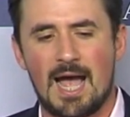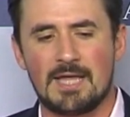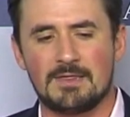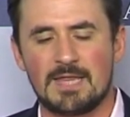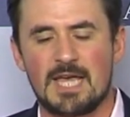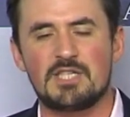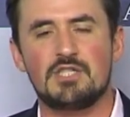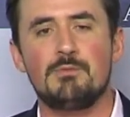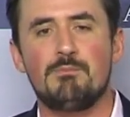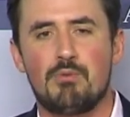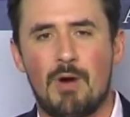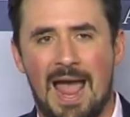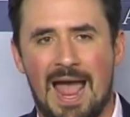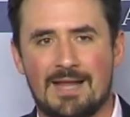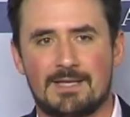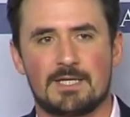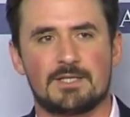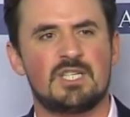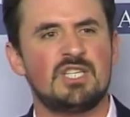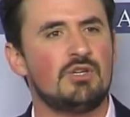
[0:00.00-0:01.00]
unless you
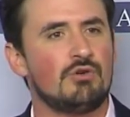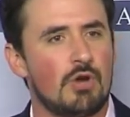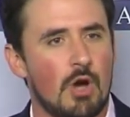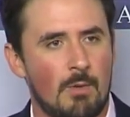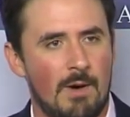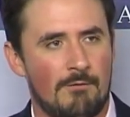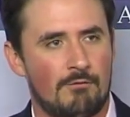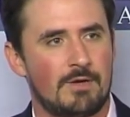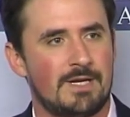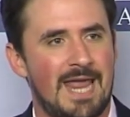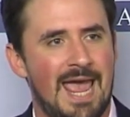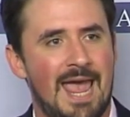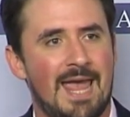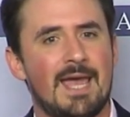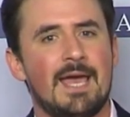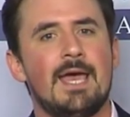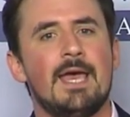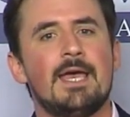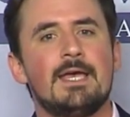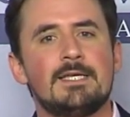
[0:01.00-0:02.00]
practice and you go every day.
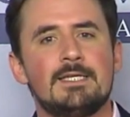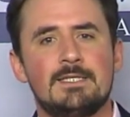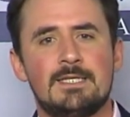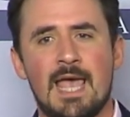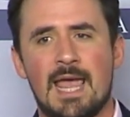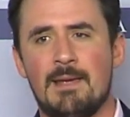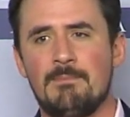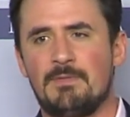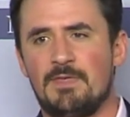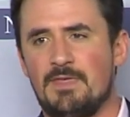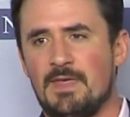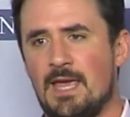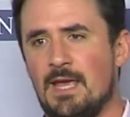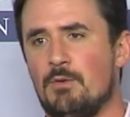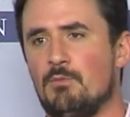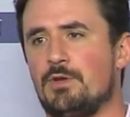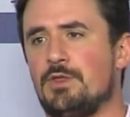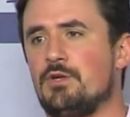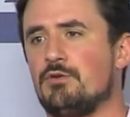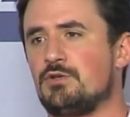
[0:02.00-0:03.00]
Same thing
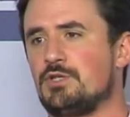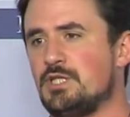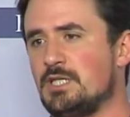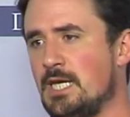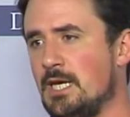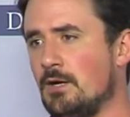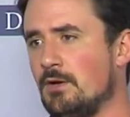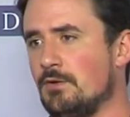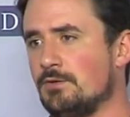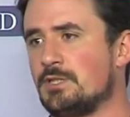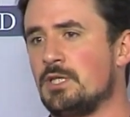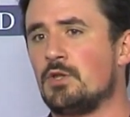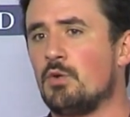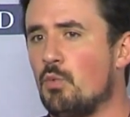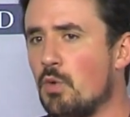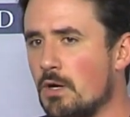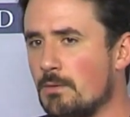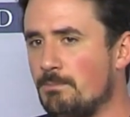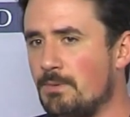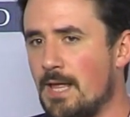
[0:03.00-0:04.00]
with your skills in the
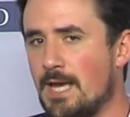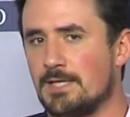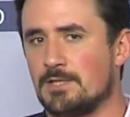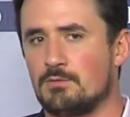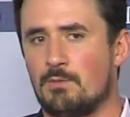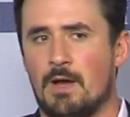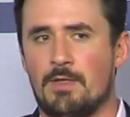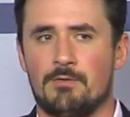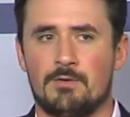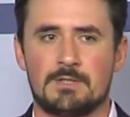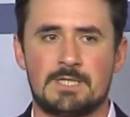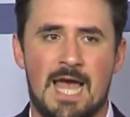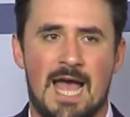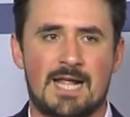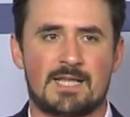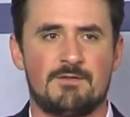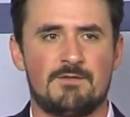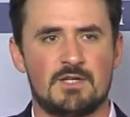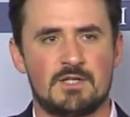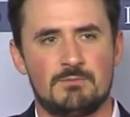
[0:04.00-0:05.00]
workplace, whether it's
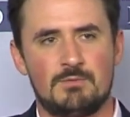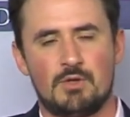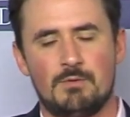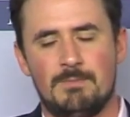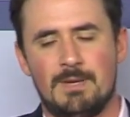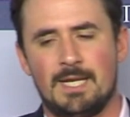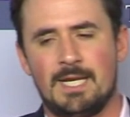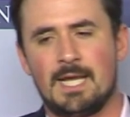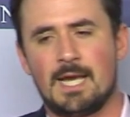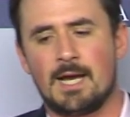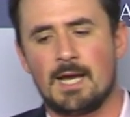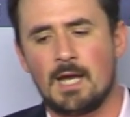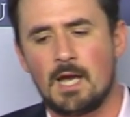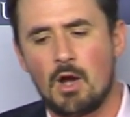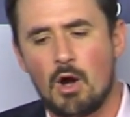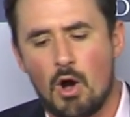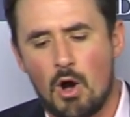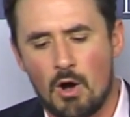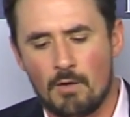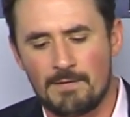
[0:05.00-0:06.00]
activism, new media,
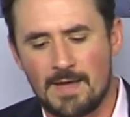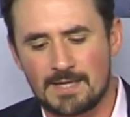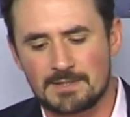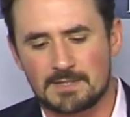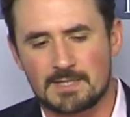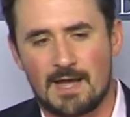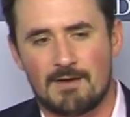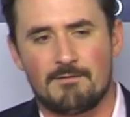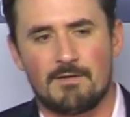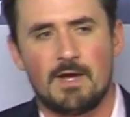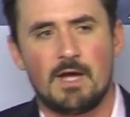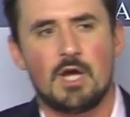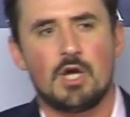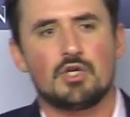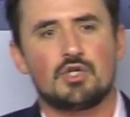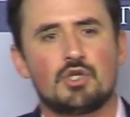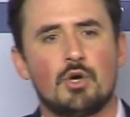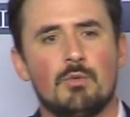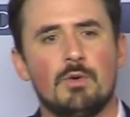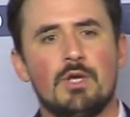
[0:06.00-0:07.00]
all that stuff.
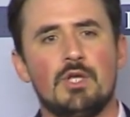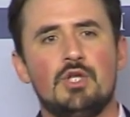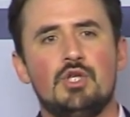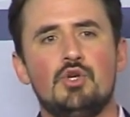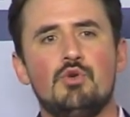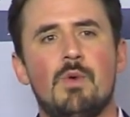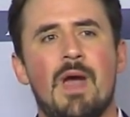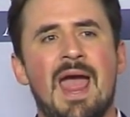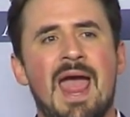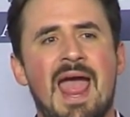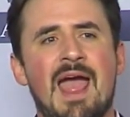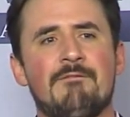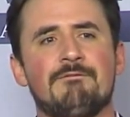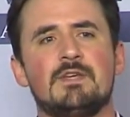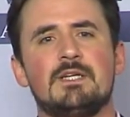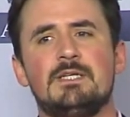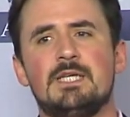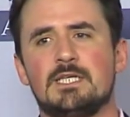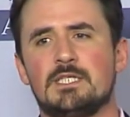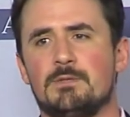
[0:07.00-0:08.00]
So you have
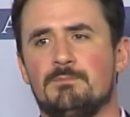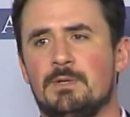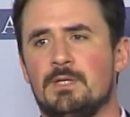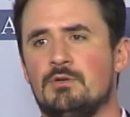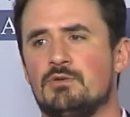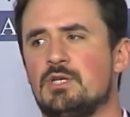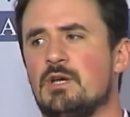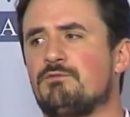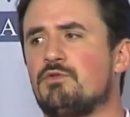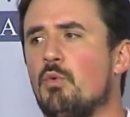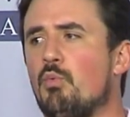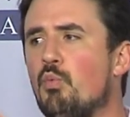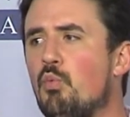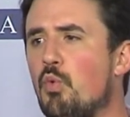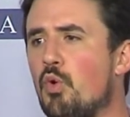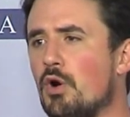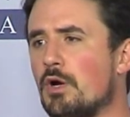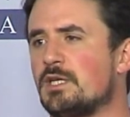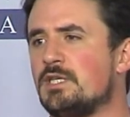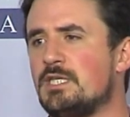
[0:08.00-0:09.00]
to discipline yourself to
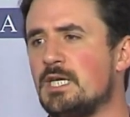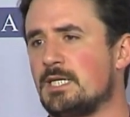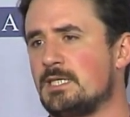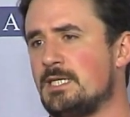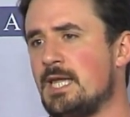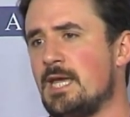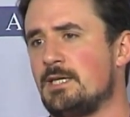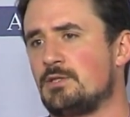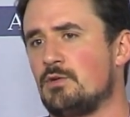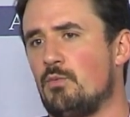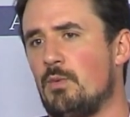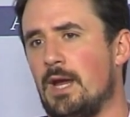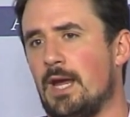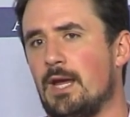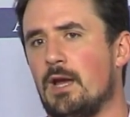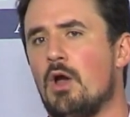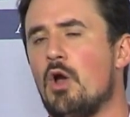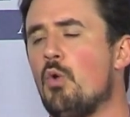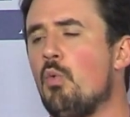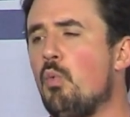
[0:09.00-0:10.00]
work six days a week,
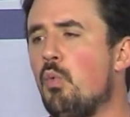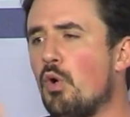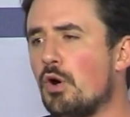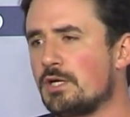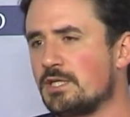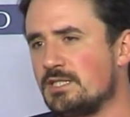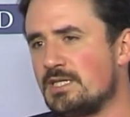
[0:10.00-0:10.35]
work